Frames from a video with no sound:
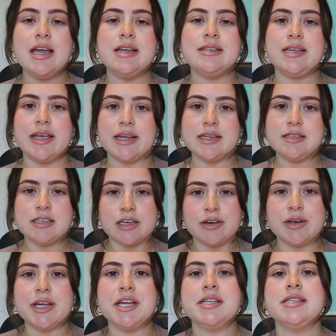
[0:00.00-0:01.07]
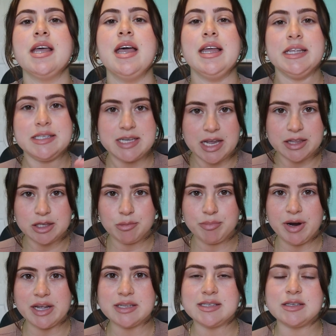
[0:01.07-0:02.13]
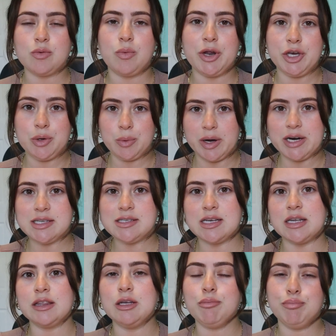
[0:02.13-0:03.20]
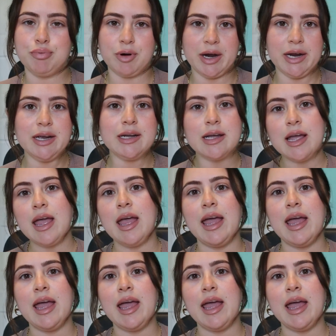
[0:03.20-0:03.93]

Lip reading: Take it serious. Take the breaks when you want to take the break.